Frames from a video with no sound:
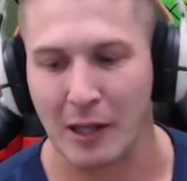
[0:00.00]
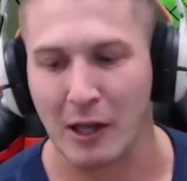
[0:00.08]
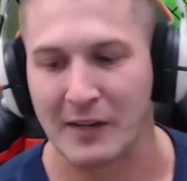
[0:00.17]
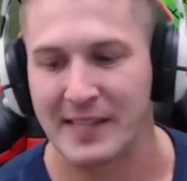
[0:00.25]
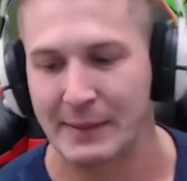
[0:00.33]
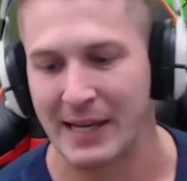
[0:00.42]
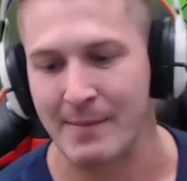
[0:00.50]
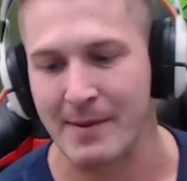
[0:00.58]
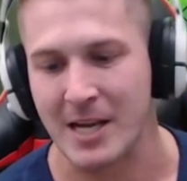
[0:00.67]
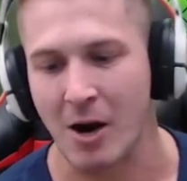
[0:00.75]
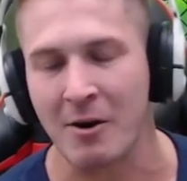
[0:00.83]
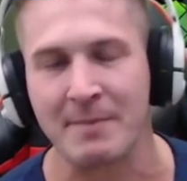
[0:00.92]
it looks like we're going to
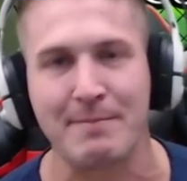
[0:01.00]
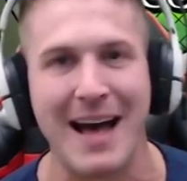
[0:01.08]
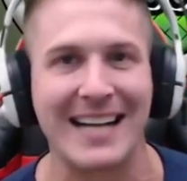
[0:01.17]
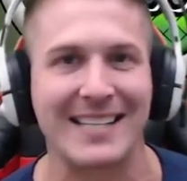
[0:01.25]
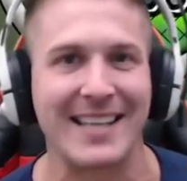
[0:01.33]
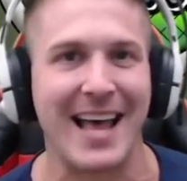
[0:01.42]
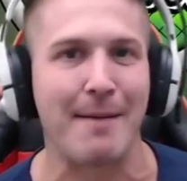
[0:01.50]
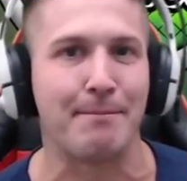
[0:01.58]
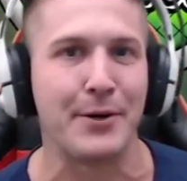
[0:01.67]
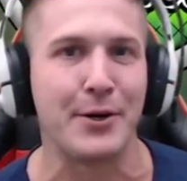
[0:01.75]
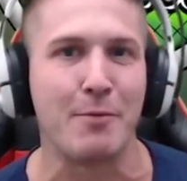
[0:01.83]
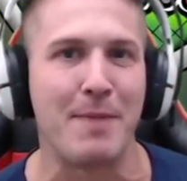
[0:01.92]
be going back to that
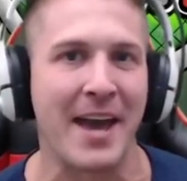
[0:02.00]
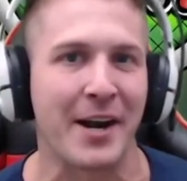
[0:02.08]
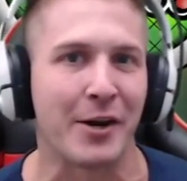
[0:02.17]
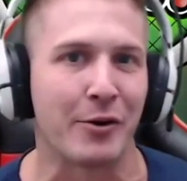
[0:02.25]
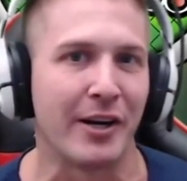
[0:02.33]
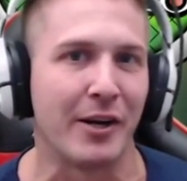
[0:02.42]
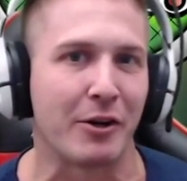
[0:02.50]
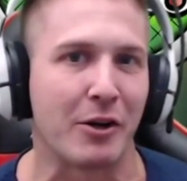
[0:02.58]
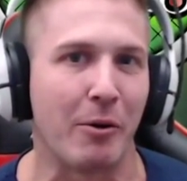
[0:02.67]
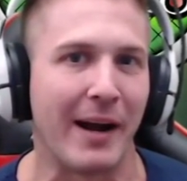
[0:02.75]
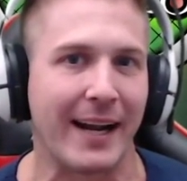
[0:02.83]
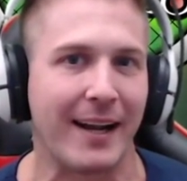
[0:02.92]
Boo banner real quick.